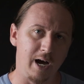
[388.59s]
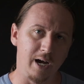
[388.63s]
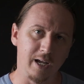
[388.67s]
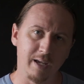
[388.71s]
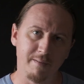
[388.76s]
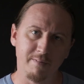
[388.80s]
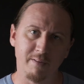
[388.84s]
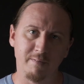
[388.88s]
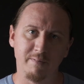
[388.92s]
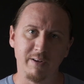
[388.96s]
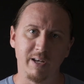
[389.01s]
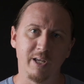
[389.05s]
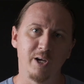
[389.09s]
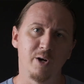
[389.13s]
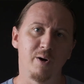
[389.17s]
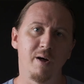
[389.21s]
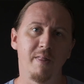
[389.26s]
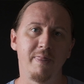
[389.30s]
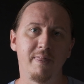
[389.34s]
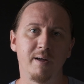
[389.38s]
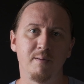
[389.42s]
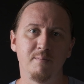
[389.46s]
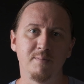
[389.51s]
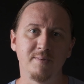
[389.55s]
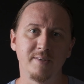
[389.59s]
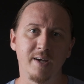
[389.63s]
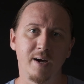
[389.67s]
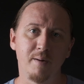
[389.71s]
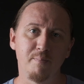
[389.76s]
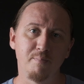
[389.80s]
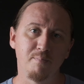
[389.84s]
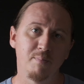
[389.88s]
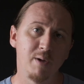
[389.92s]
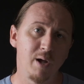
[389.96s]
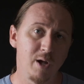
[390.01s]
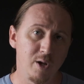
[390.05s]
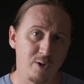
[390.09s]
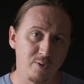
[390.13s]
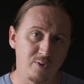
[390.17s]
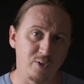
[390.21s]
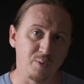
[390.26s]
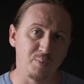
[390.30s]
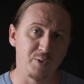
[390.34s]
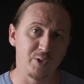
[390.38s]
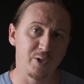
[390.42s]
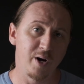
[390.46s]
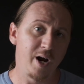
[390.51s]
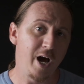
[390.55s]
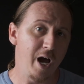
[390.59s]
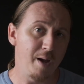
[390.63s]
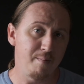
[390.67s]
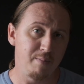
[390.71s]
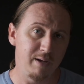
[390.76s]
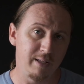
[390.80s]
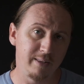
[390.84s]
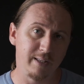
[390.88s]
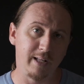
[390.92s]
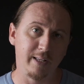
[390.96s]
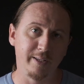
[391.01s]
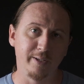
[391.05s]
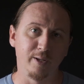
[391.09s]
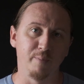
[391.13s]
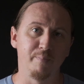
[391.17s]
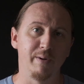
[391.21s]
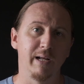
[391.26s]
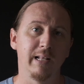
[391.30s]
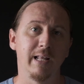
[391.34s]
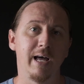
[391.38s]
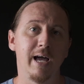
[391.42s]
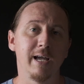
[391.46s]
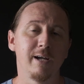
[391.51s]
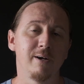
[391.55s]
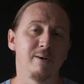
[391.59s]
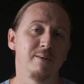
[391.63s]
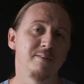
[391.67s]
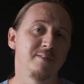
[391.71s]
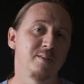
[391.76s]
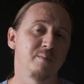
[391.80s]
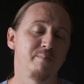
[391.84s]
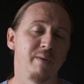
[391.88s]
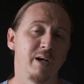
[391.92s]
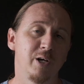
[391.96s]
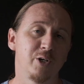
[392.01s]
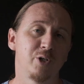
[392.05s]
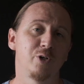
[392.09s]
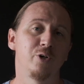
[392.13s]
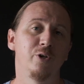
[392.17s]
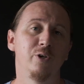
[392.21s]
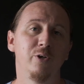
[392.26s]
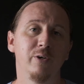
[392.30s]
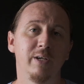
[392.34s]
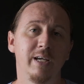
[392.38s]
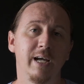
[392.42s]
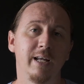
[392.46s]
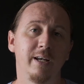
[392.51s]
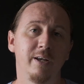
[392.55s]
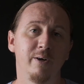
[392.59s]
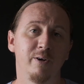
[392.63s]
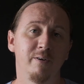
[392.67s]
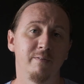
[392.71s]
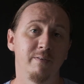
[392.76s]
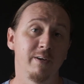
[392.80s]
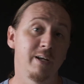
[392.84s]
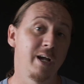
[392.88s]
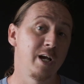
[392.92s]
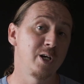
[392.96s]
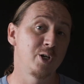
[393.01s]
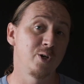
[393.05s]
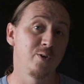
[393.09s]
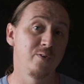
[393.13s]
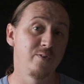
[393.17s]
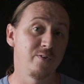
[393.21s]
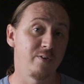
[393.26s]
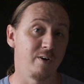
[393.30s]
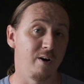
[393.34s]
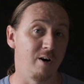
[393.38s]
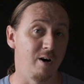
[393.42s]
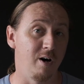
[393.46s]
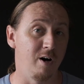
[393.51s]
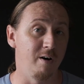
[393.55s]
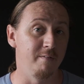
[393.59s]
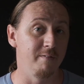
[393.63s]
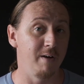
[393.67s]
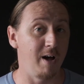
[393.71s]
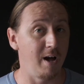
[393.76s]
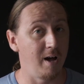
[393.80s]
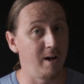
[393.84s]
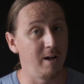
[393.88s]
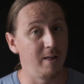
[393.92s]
Give the video a thumbs up, subscribe, hit that little bell icon to make sure you get notifications of